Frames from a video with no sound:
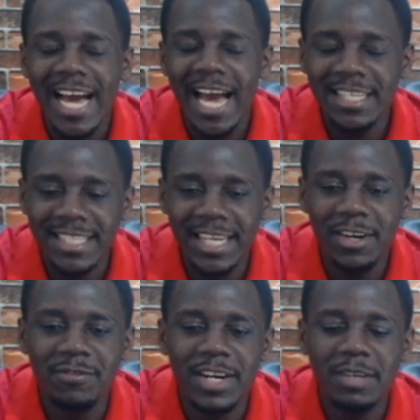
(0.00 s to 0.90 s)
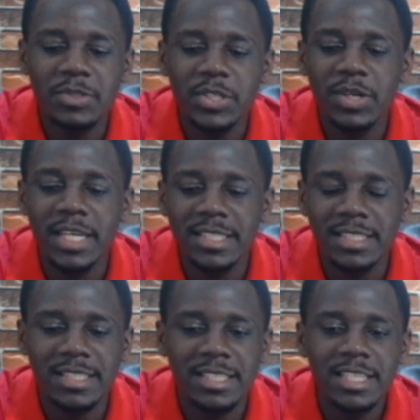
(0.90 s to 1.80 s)
I sign out for now. See you later.
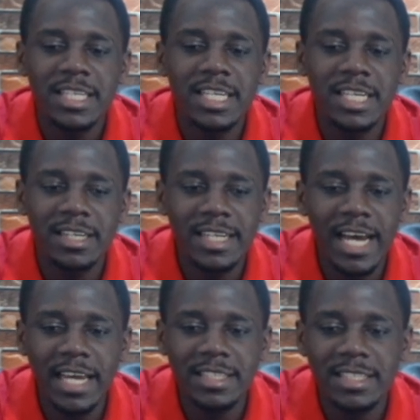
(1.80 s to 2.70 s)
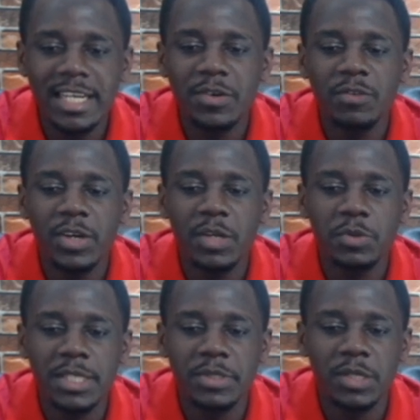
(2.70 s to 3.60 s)
Good night. And don't forget to
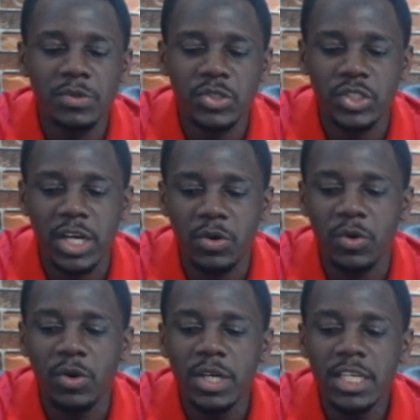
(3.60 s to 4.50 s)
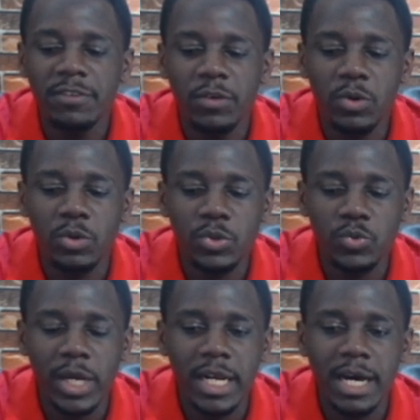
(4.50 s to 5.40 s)
subscribe to this channel. If all goes
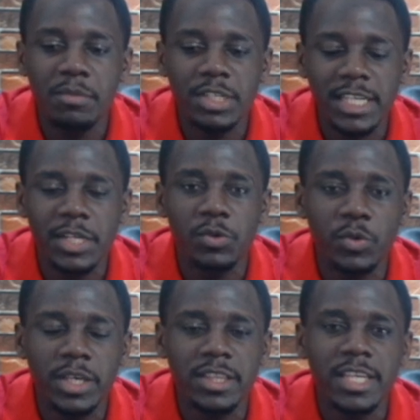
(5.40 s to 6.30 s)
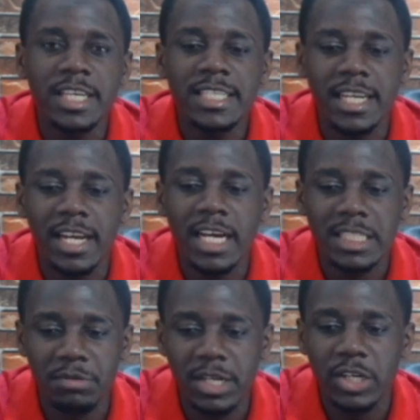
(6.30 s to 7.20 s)
well, I'm returning with Ten
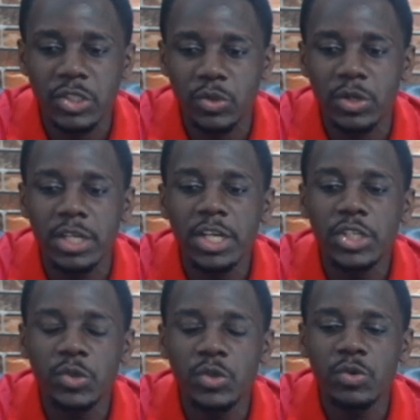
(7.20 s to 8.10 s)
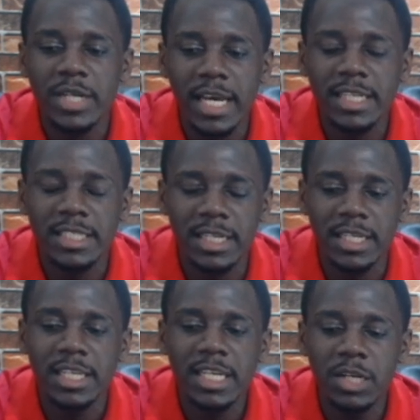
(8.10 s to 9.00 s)
Hag's reaction to
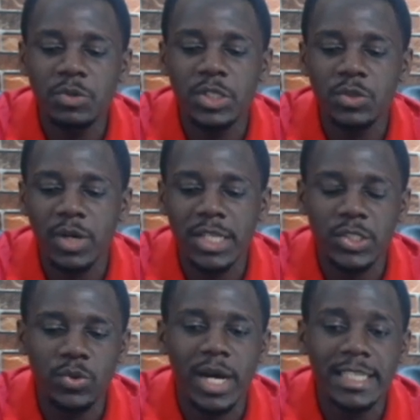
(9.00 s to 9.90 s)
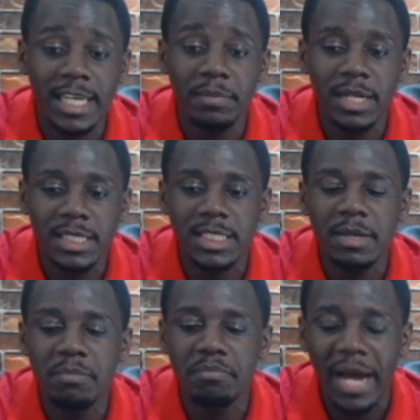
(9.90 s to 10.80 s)
United losing to Arsenal at Emirates
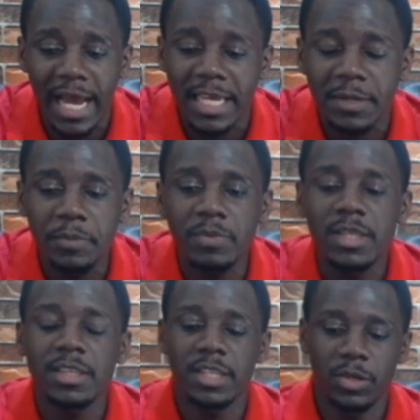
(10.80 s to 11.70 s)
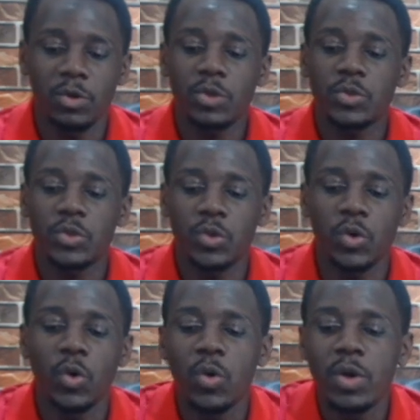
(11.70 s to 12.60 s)
by
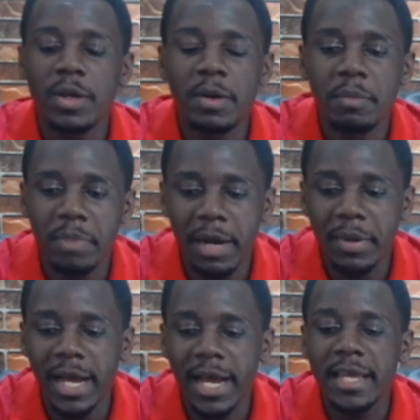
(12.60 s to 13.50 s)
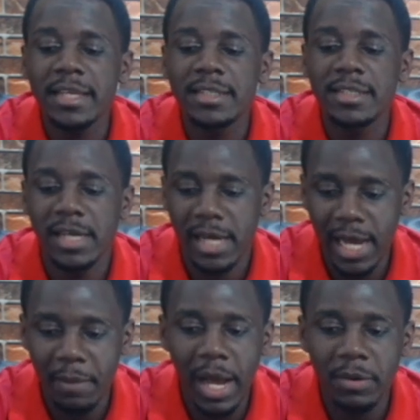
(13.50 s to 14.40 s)
3-2. Bye-bye.
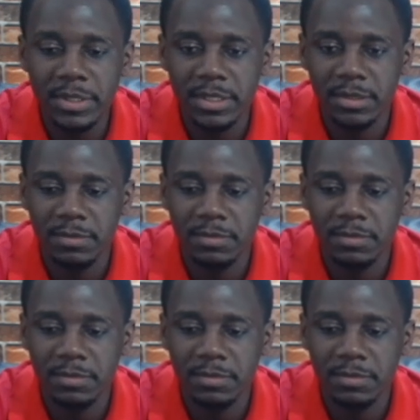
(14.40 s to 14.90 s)
I'm out.